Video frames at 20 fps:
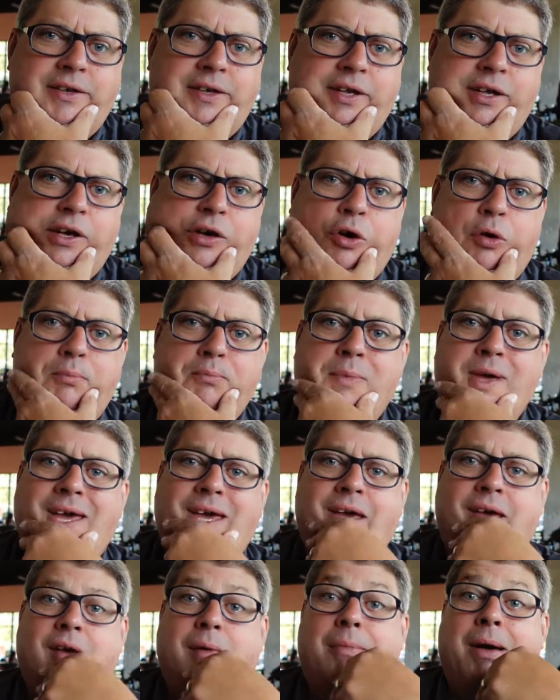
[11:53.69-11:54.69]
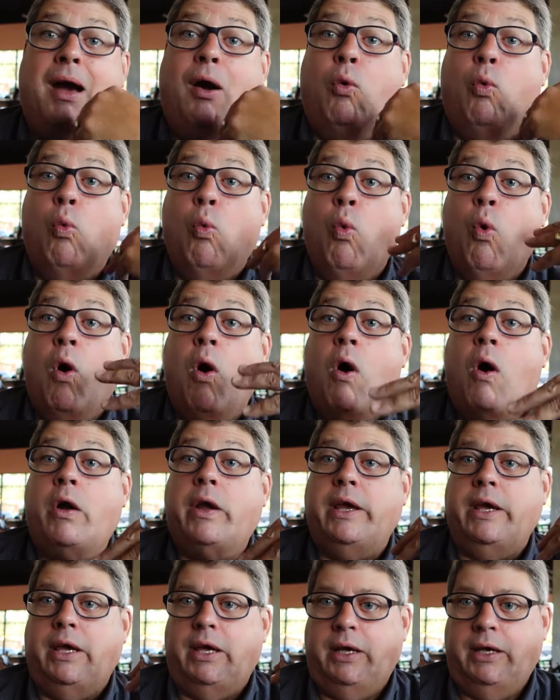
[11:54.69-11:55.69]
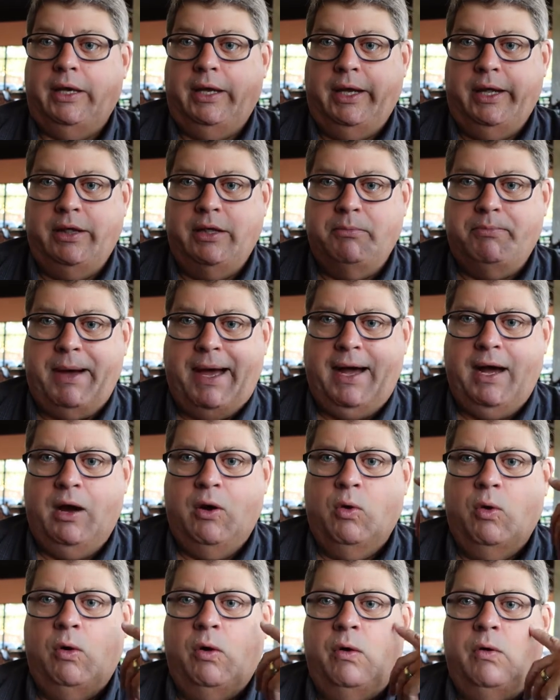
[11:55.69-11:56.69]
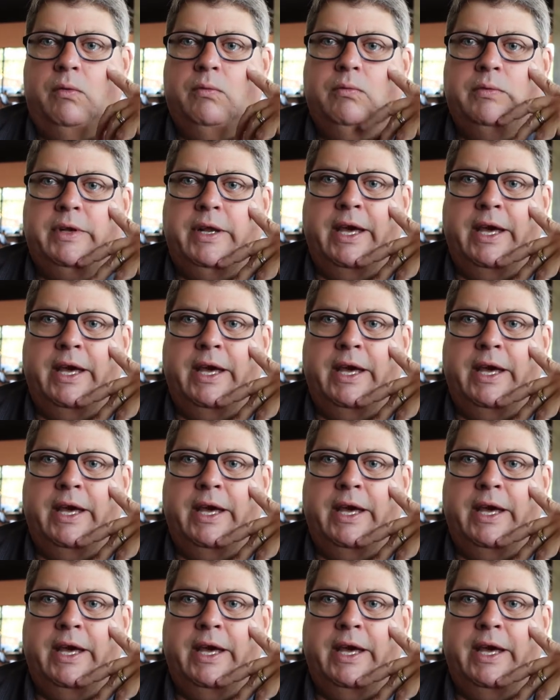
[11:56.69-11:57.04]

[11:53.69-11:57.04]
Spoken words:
tell me about walking in the power